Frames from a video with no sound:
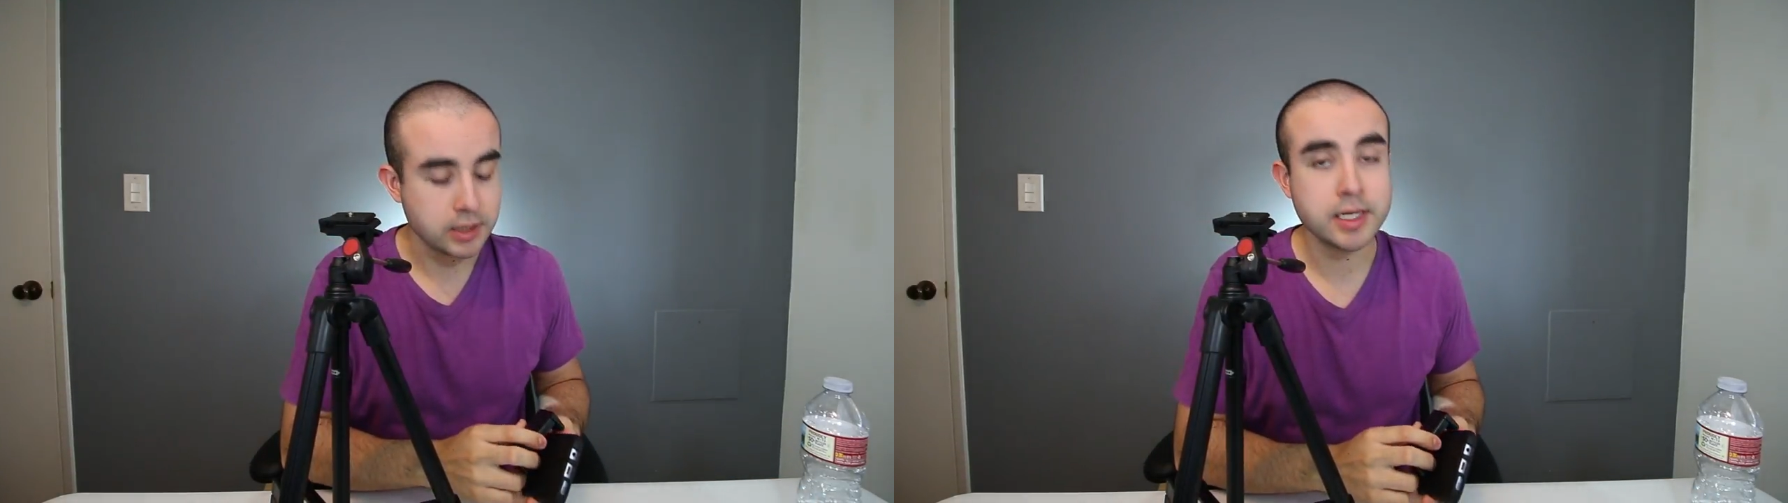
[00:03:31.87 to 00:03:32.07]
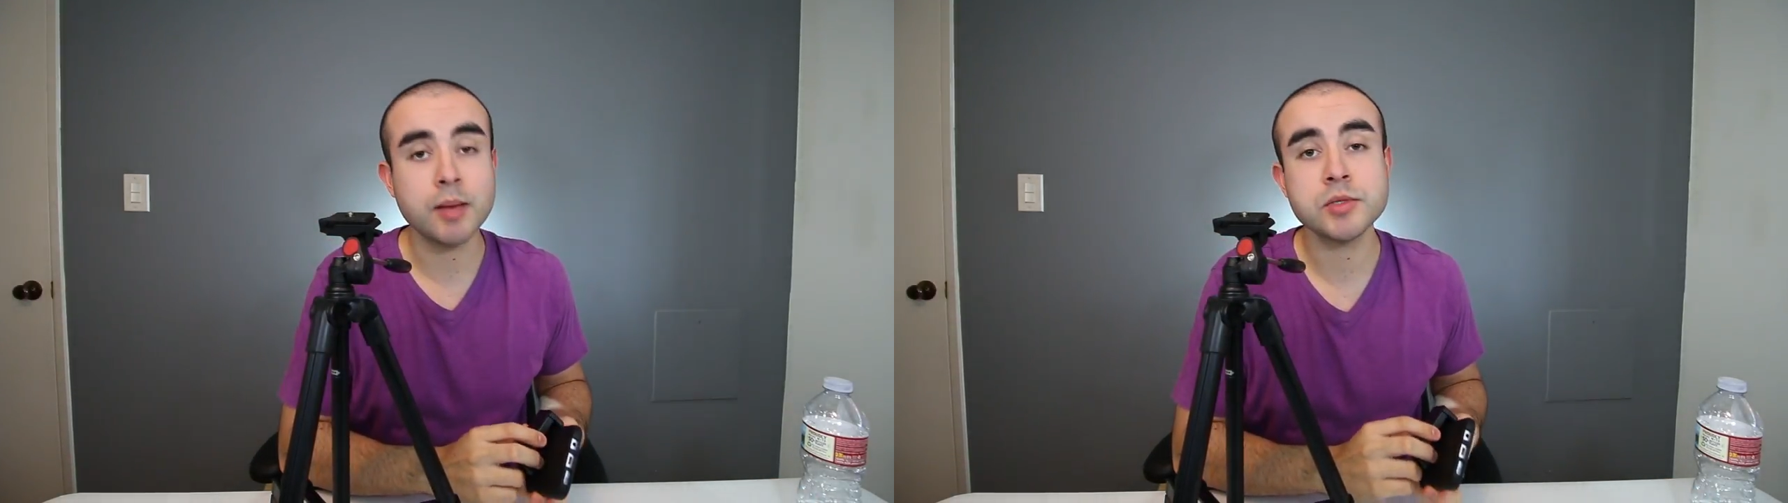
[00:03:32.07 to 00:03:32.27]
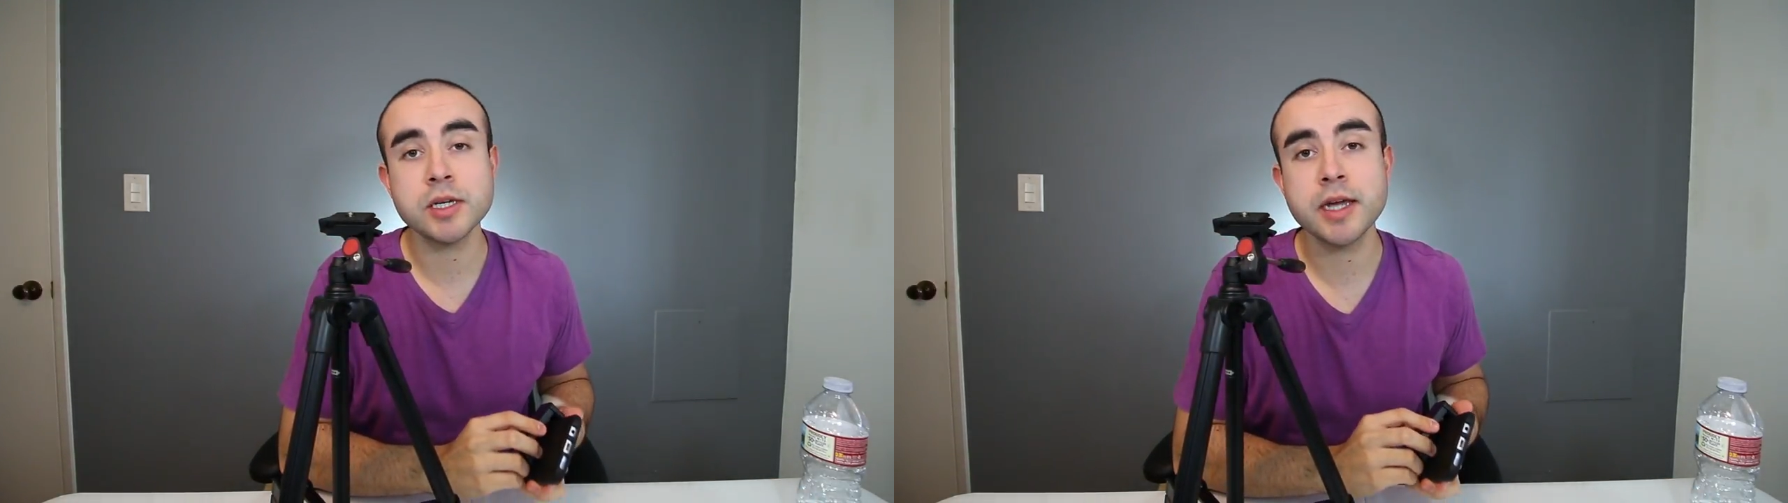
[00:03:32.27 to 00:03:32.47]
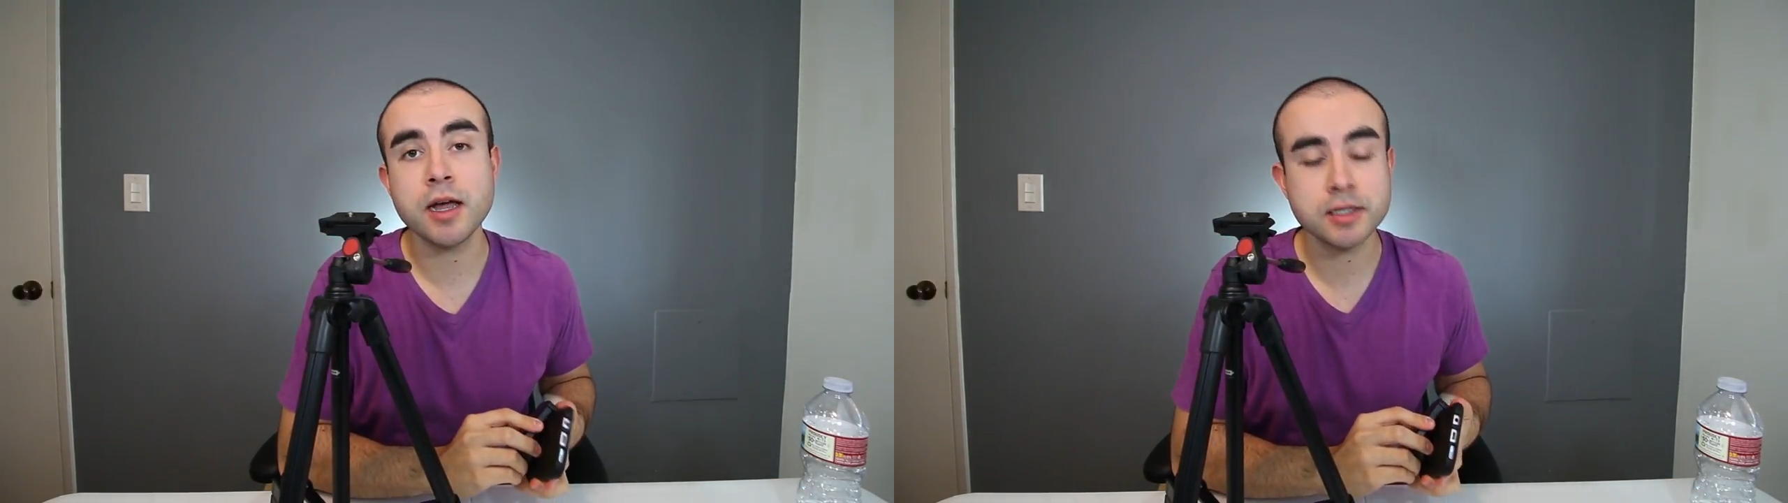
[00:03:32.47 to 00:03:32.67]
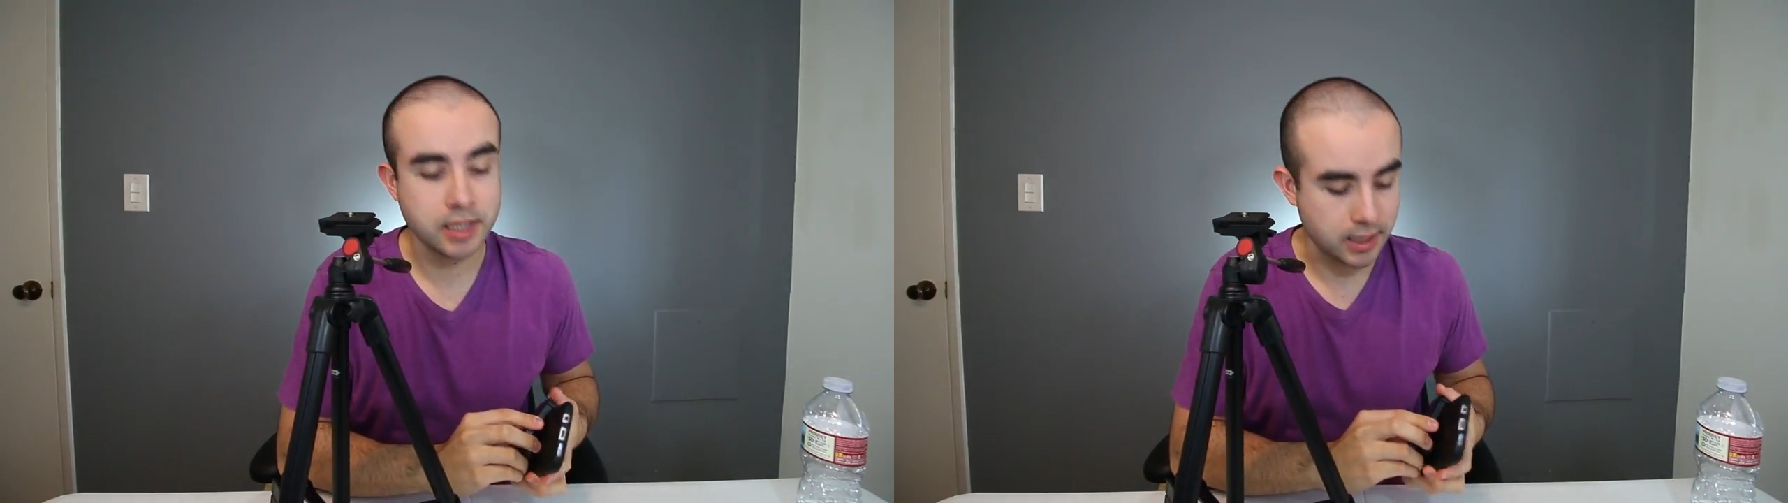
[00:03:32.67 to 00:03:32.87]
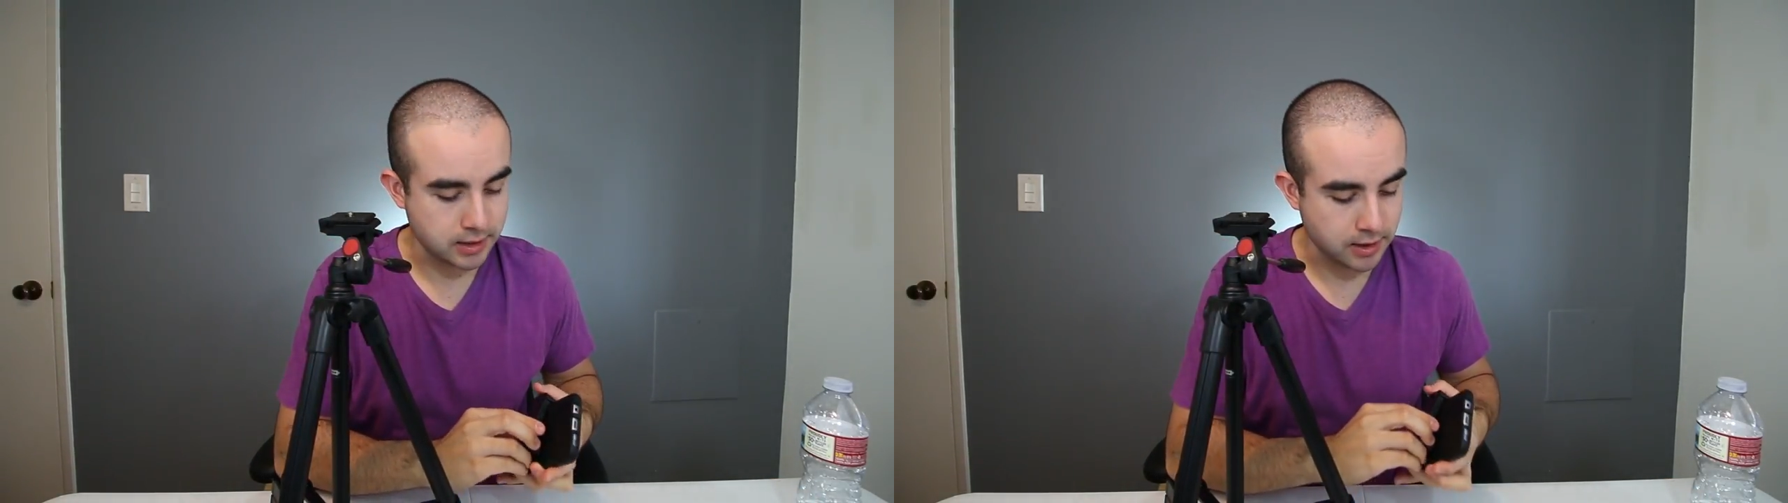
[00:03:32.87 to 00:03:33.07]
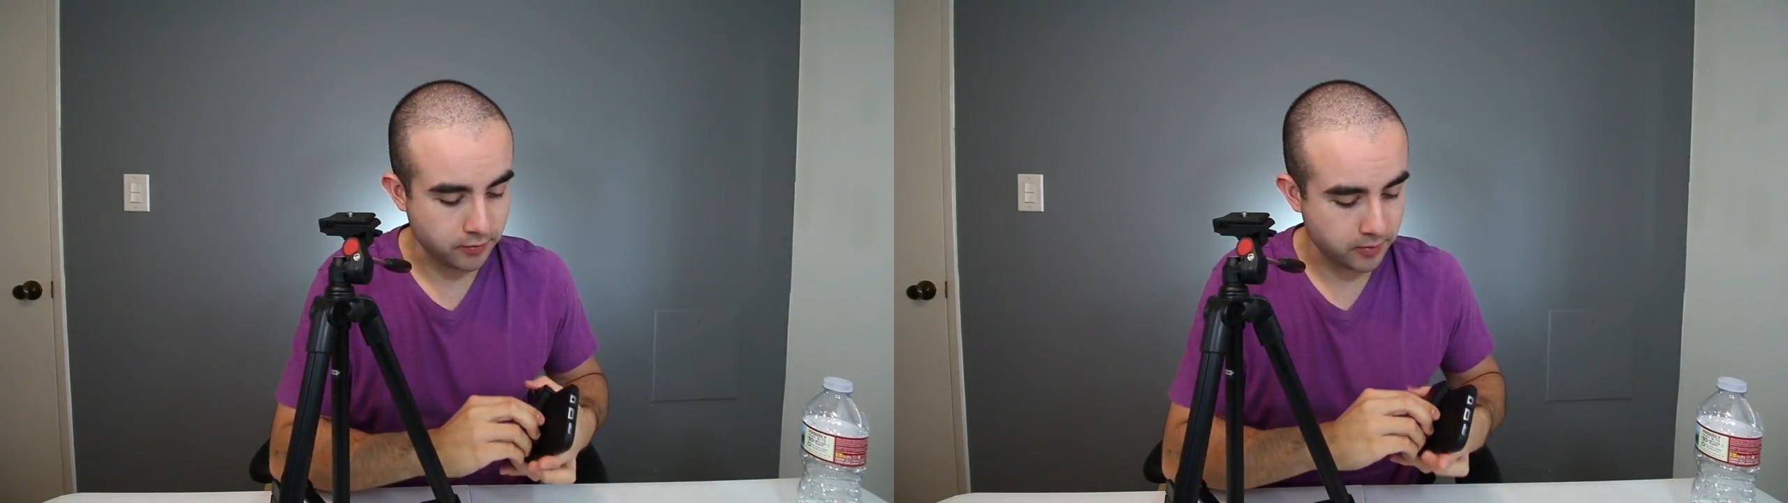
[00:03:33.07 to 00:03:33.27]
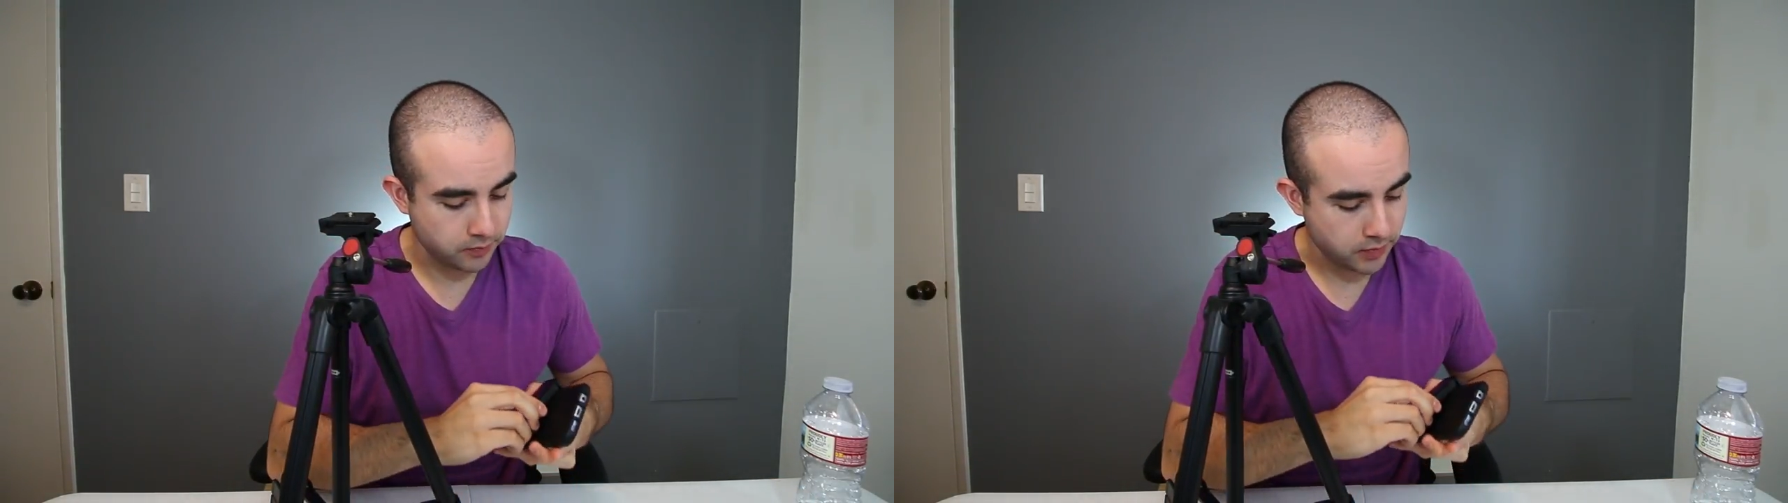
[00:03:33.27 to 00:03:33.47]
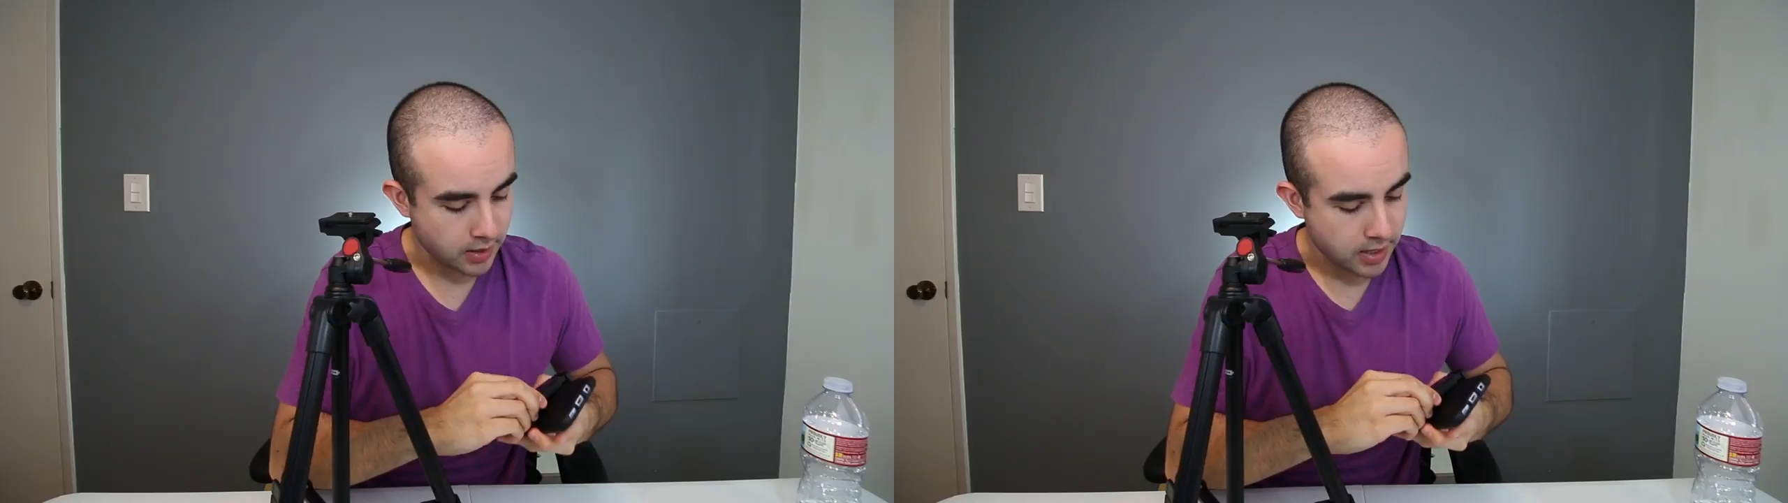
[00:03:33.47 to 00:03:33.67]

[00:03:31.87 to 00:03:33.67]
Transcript: the Samsung Galaxy S7,